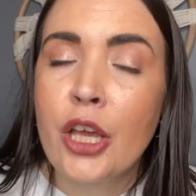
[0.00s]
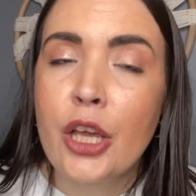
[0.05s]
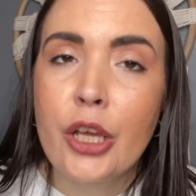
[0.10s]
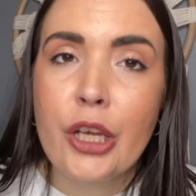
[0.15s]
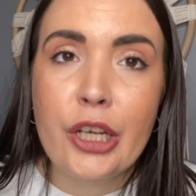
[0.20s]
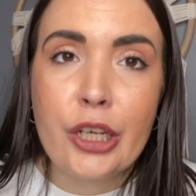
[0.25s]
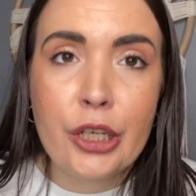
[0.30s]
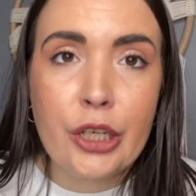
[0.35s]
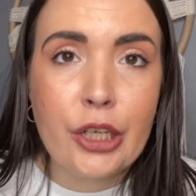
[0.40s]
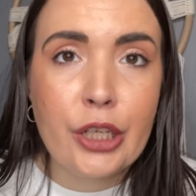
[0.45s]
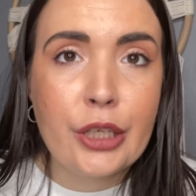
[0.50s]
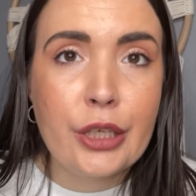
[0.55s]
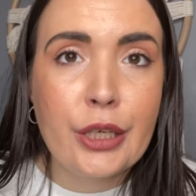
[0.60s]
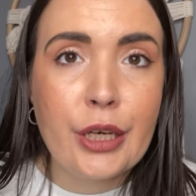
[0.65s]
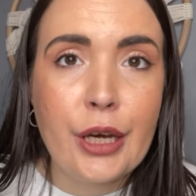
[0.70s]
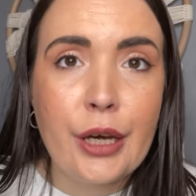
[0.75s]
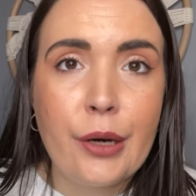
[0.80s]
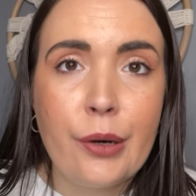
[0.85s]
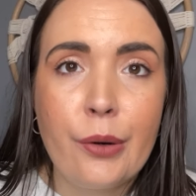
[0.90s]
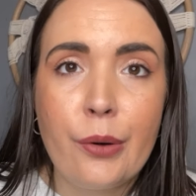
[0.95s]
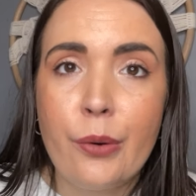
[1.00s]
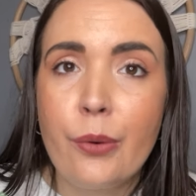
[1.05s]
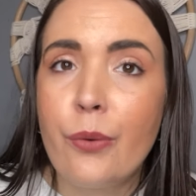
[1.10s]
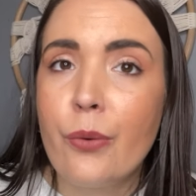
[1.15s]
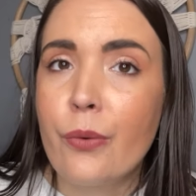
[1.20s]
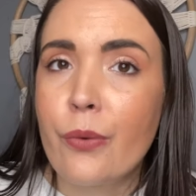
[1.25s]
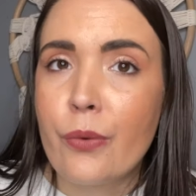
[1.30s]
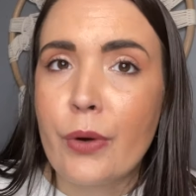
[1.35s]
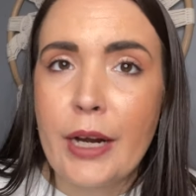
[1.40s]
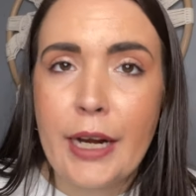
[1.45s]
good to go,
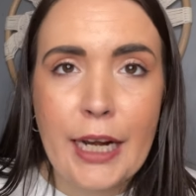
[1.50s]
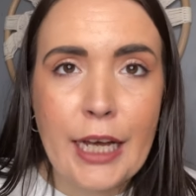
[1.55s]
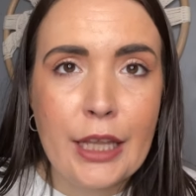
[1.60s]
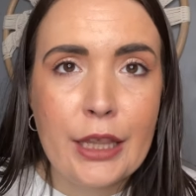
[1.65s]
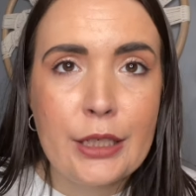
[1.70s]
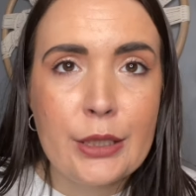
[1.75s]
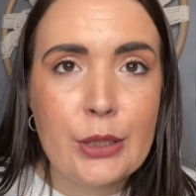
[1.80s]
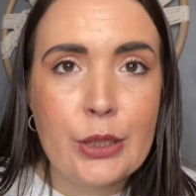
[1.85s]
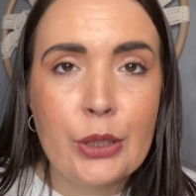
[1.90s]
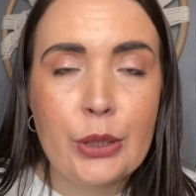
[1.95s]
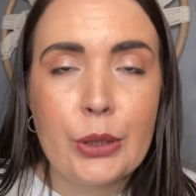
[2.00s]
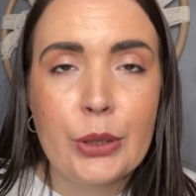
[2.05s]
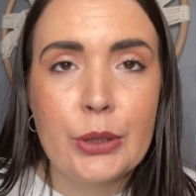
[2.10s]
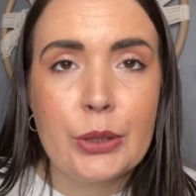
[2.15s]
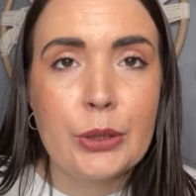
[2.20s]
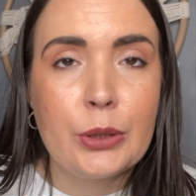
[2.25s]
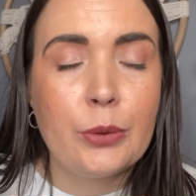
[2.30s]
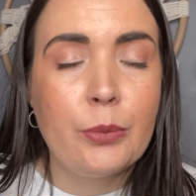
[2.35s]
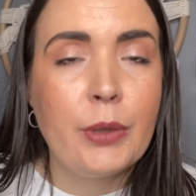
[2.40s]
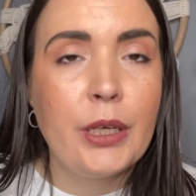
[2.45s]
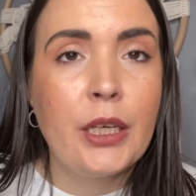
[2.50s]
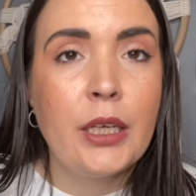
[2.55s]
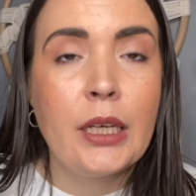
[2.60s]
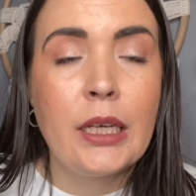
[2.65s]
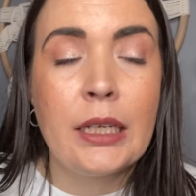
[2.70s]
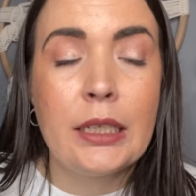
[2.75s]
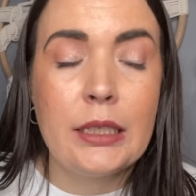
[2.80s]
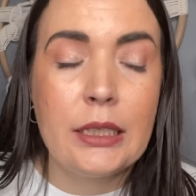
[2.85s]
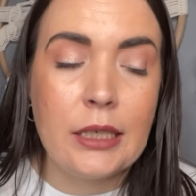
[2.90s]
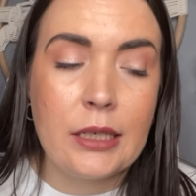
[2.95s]
right out the tube,
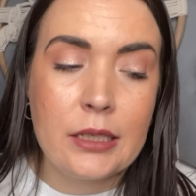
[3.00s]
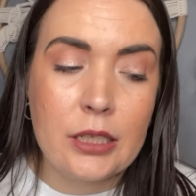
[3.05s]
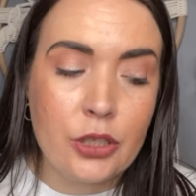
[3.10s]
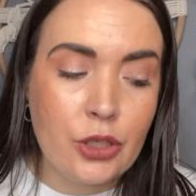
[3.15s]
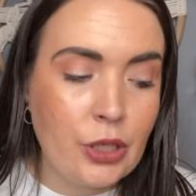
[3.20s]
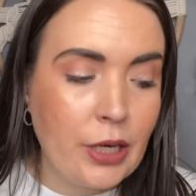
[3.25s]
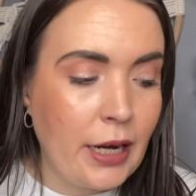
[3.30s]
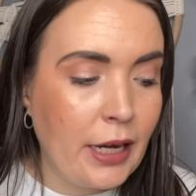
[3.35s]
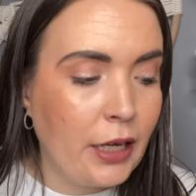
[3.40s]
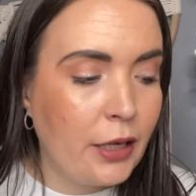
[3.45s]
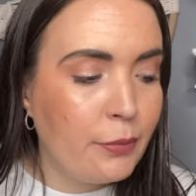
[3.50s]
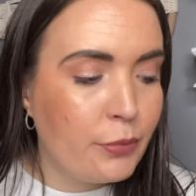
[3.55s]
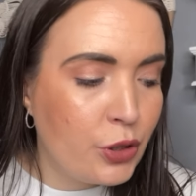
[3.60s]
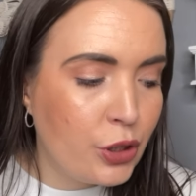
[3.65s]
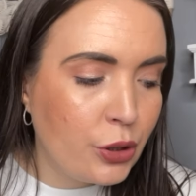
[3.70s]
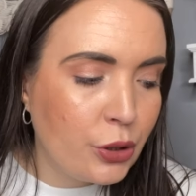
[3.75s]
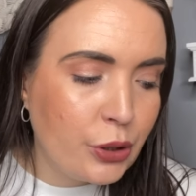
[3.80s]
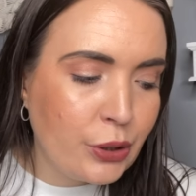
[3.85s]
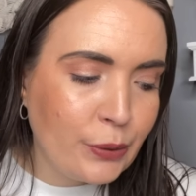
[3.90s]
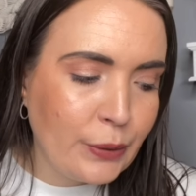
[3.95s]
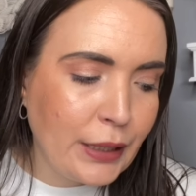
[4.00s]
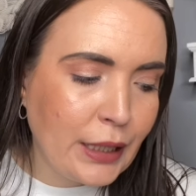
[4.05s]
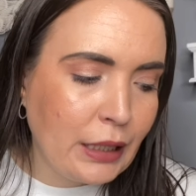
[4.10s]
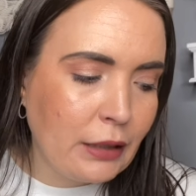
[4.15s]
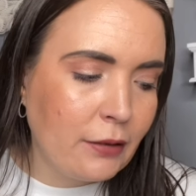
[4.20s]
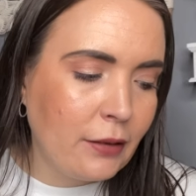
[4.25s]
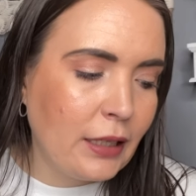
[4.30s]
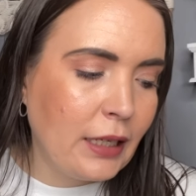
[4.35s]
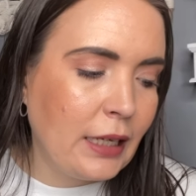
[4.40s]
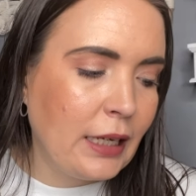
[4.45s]
doesn't dry up too
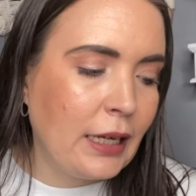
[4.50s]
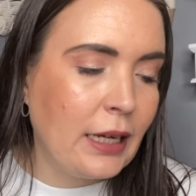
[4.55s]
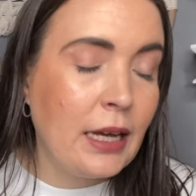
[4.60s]
quickly,